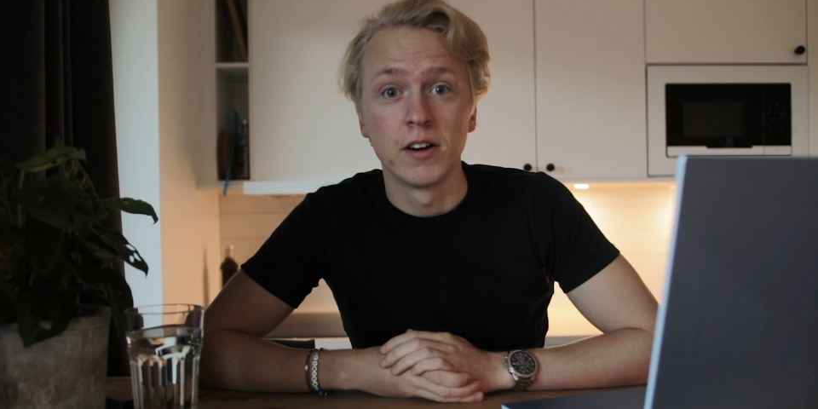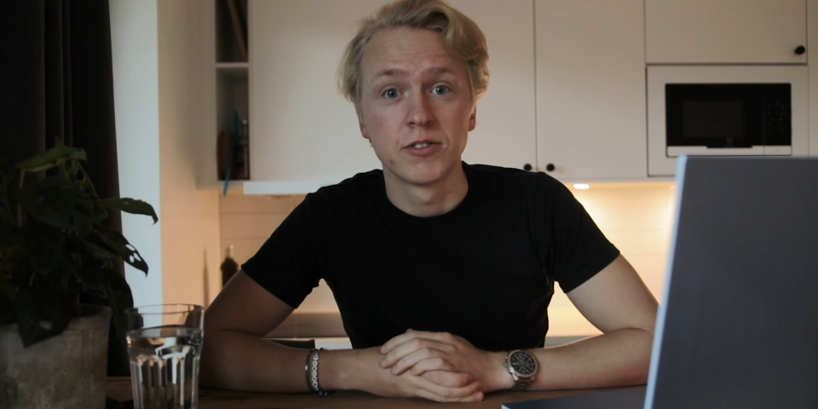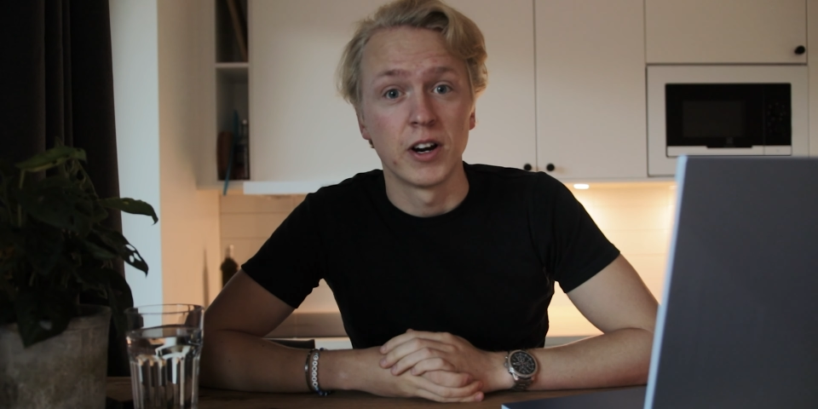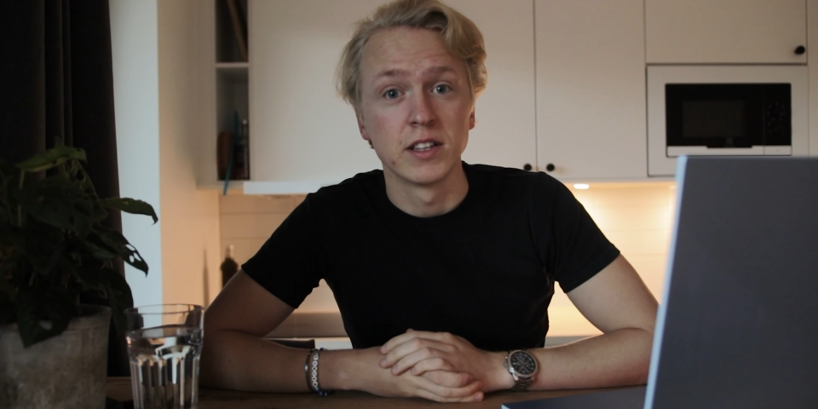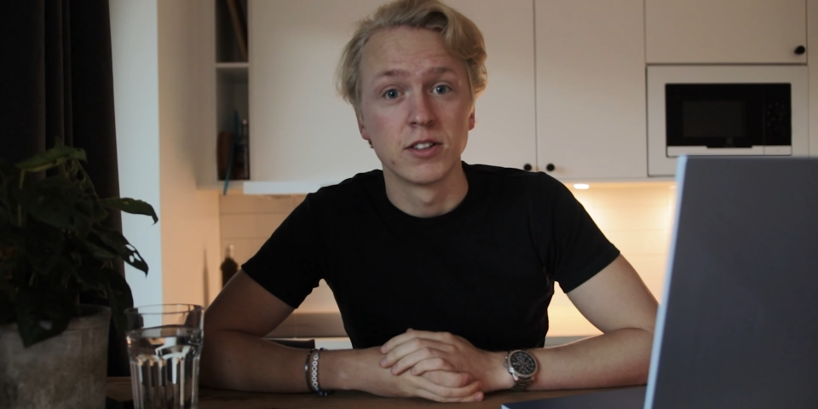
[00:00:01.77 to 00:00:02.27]

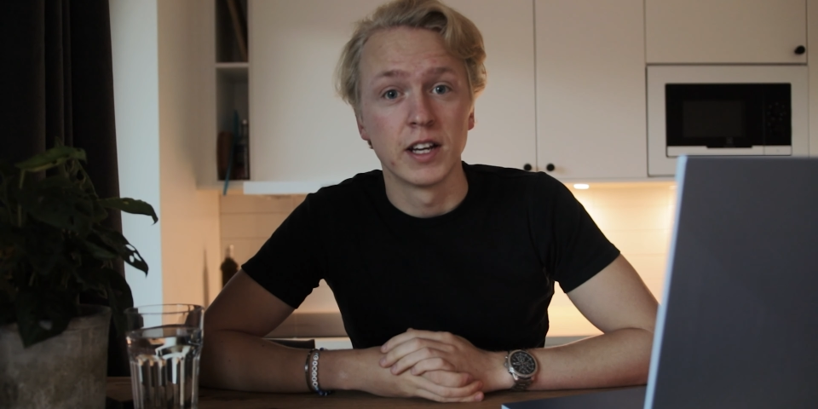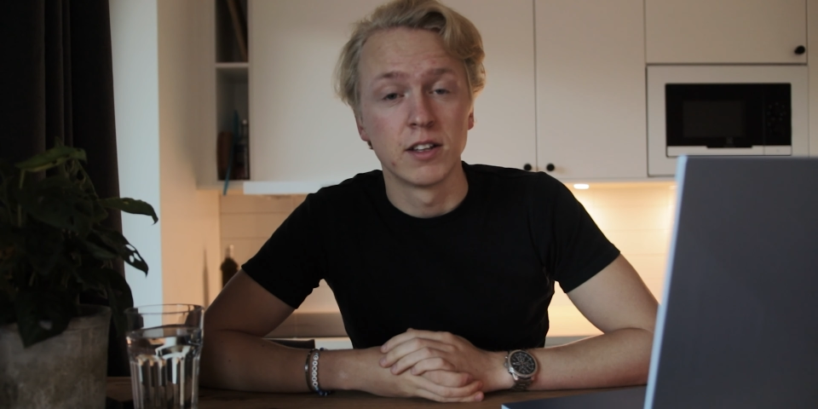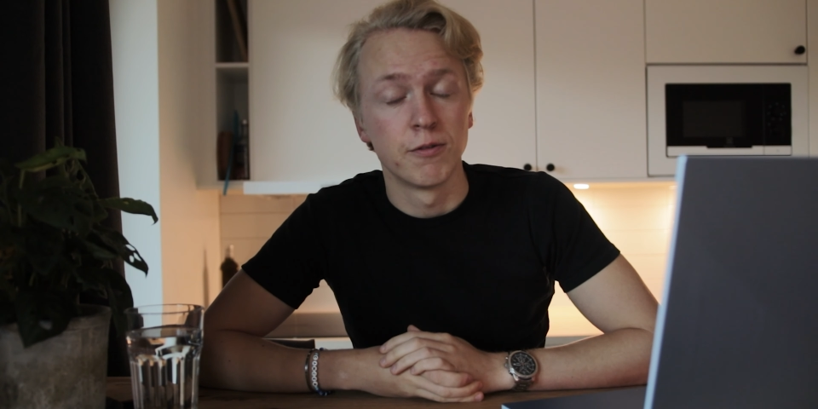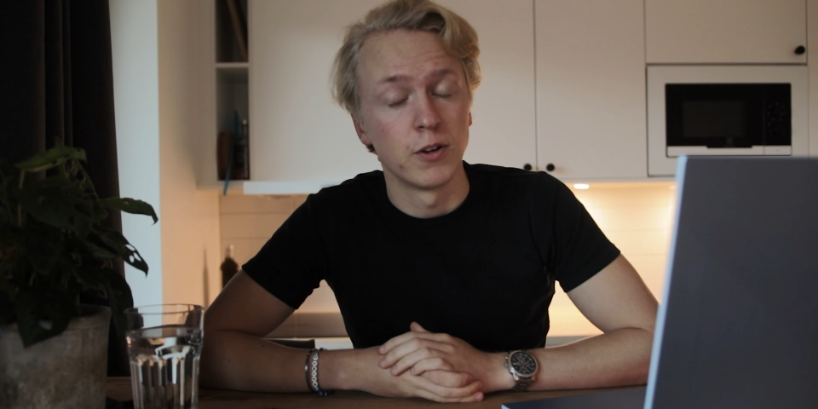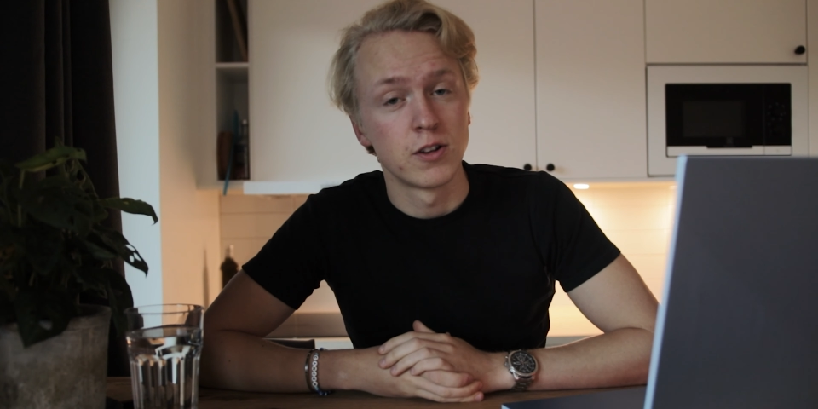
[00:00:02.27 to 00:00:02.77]
trying to get
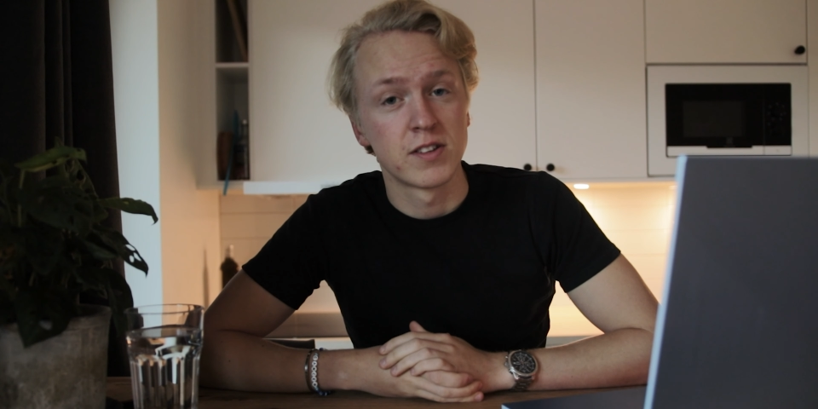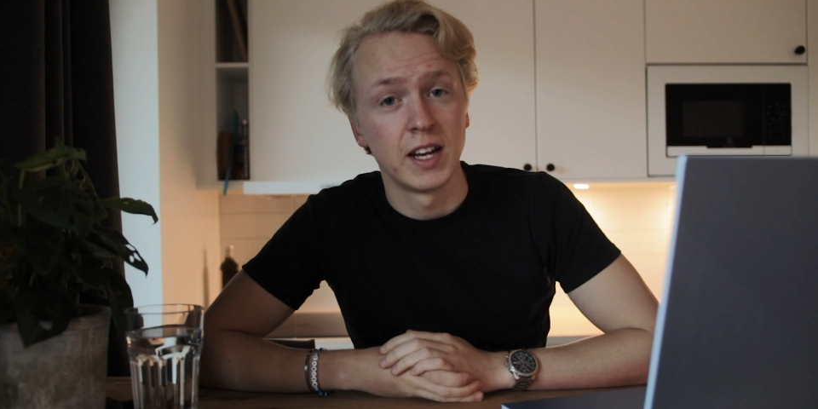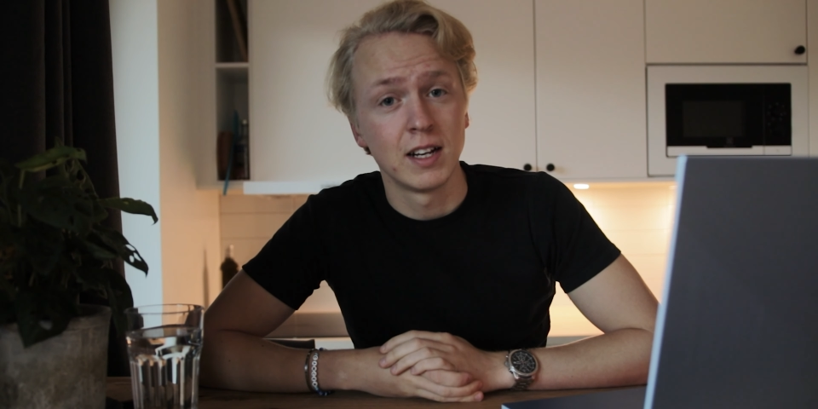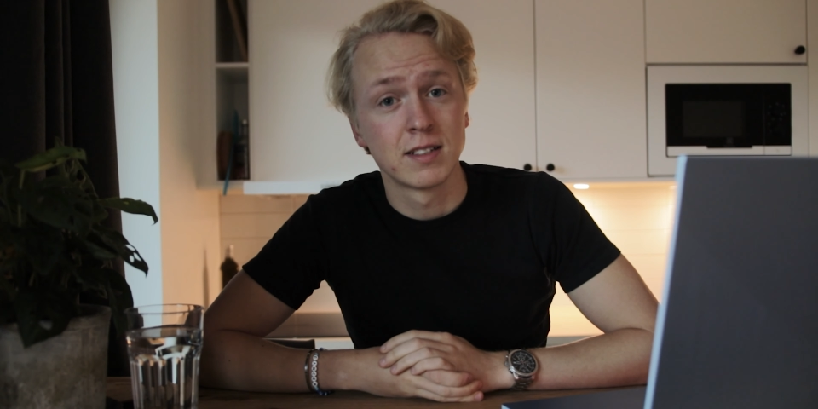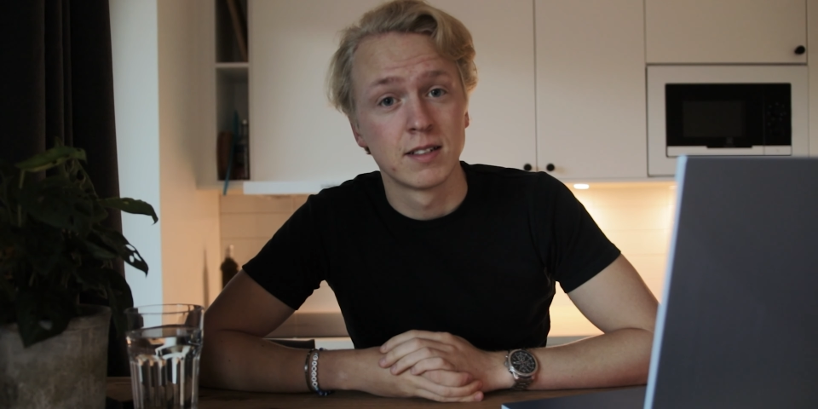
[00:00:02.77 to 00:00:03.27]
your first
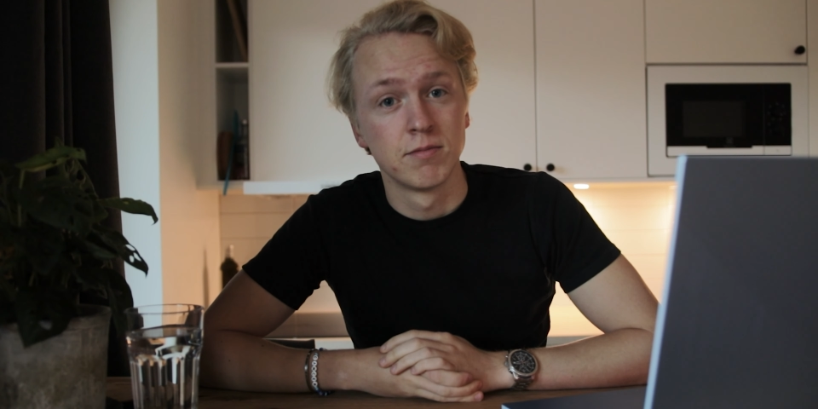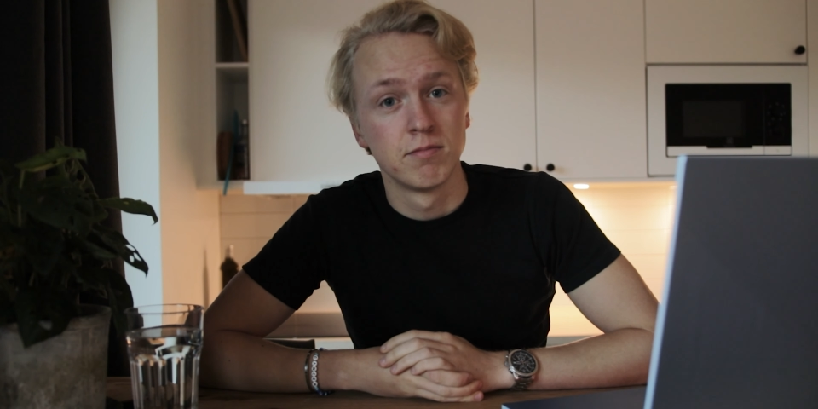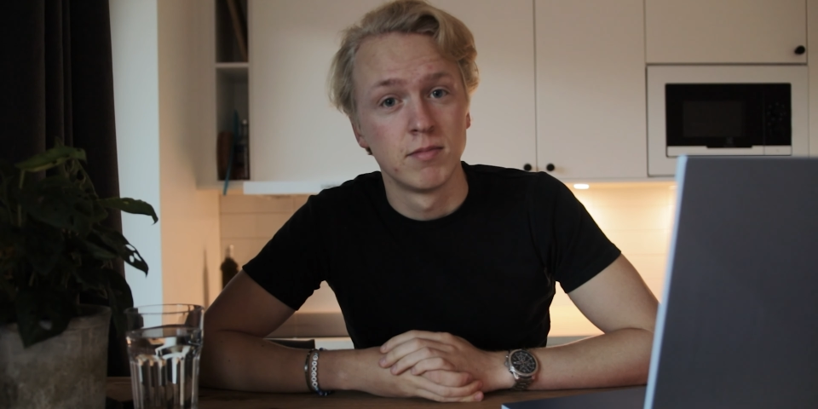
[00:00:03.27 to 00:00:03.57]
sales?